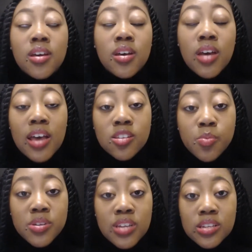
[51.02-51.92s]
as a
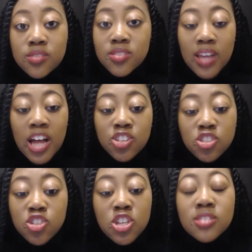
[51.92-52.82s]
protective style,
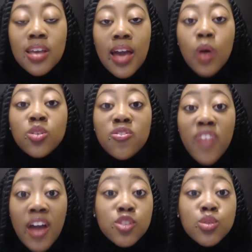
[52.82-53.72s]
just because like I was
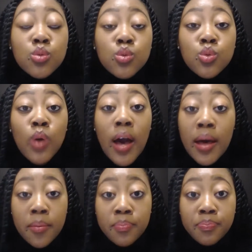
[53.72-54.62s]

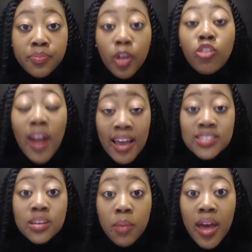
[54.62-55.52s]
5'2"
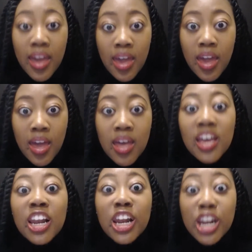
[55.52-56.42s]
relaxing my hair.
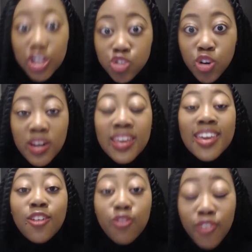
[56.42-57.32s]

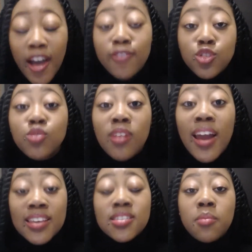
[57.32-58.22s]
Literally 5'2"
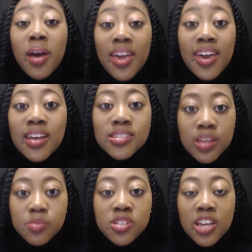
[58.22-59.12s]
relaxing my hair at
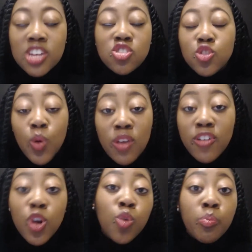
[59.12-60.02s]
some stage. So if
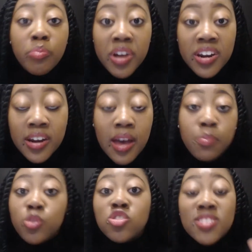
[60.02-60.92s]
I don't braid it
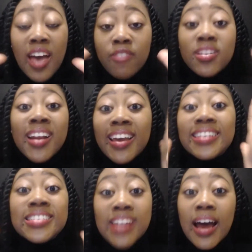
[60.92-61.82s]
up or just have it
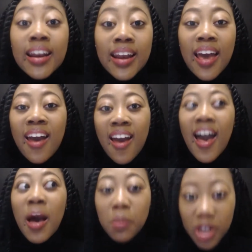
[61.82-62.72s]
like done,
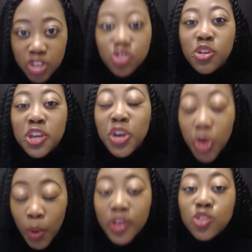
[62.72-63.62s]
I'm literally
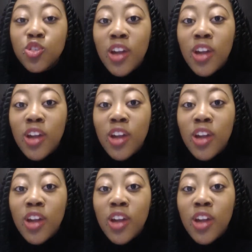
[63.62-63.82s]
going to